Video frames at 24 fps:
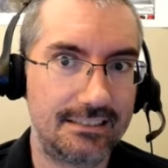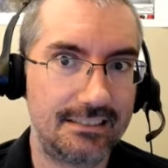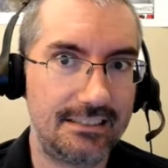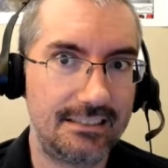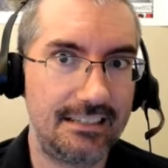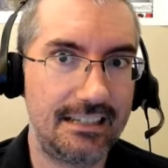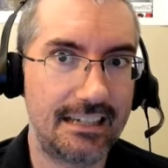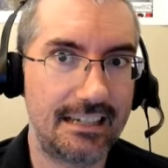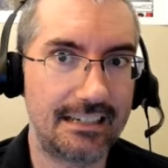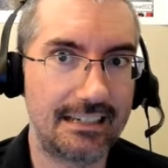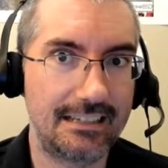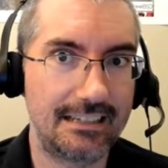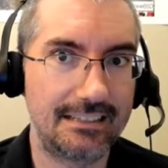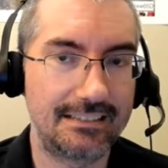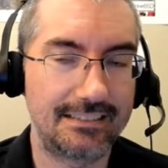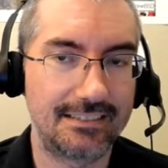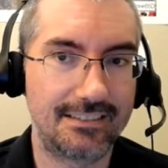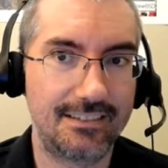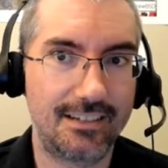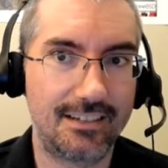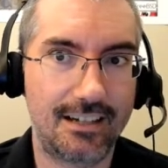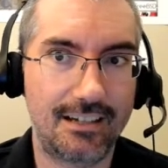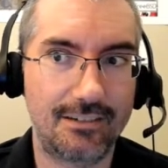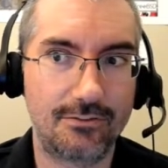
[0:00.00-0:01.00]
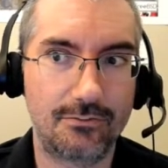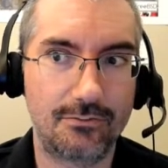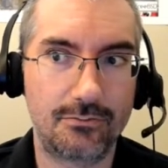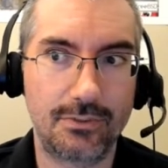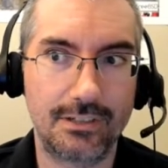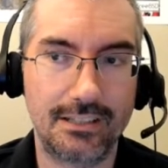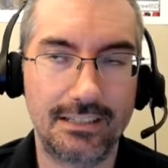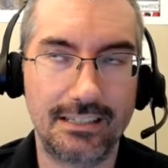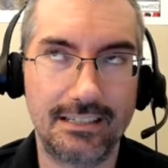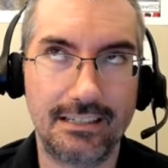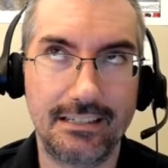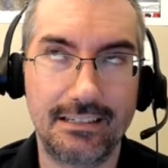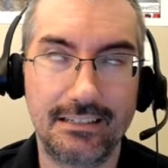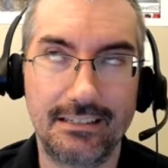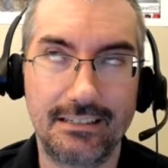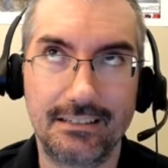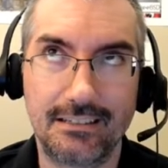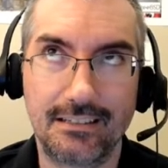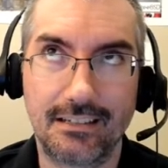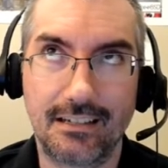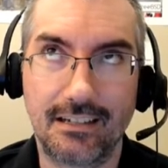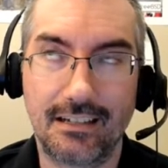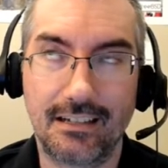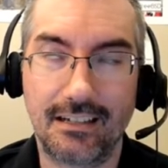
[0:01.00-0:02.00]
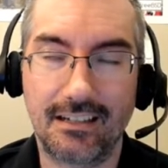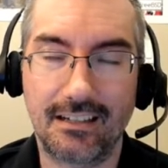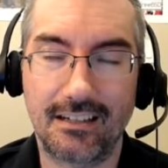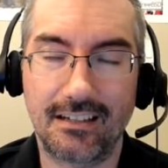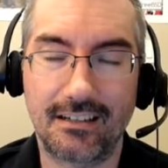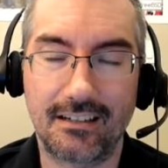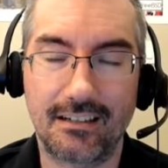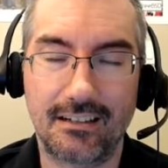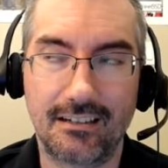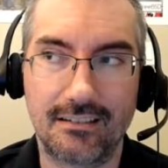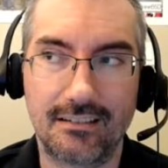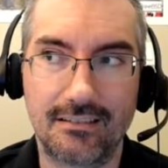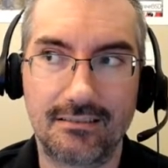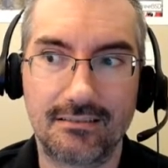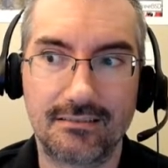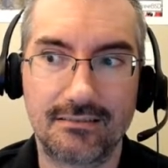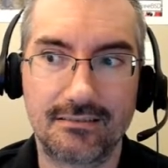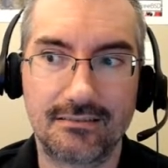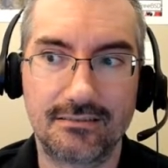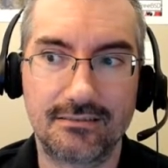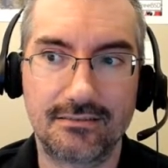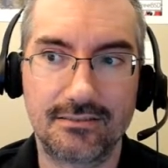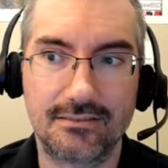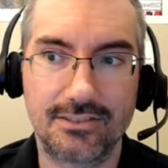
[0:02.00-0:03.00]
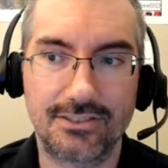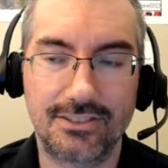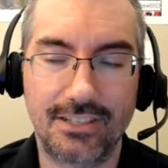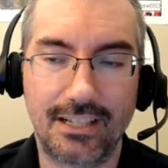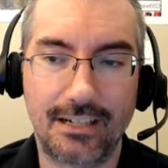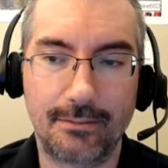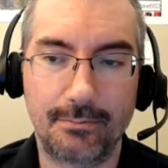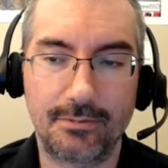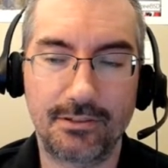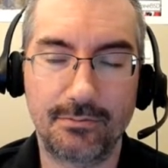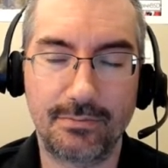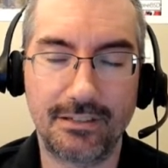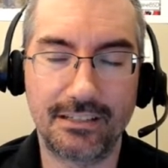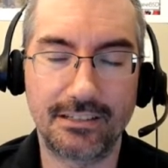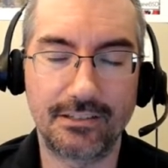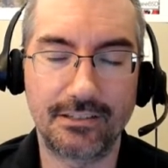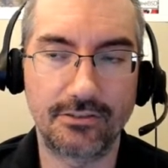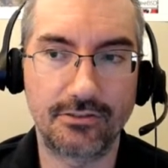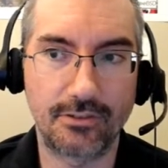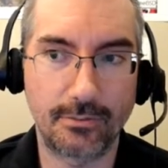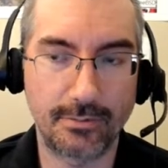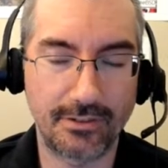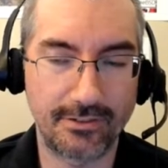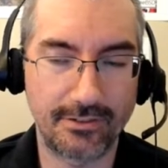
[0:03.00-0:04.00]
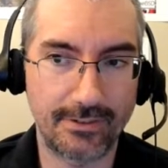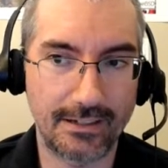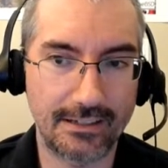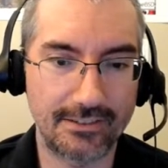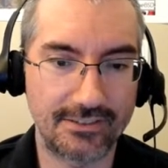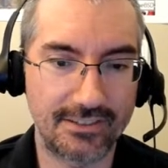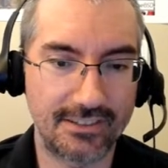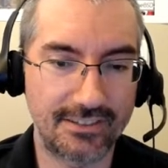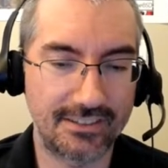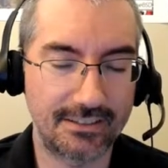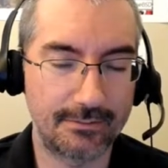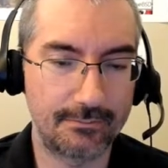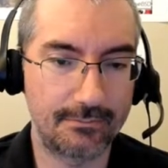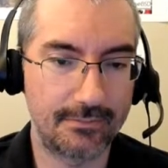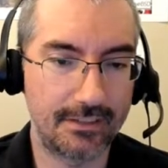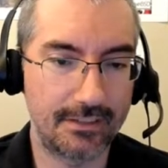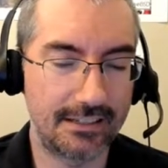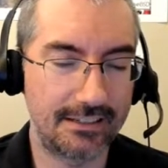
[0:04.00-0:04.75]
Yeah, it's not really set up to be a distributed file system.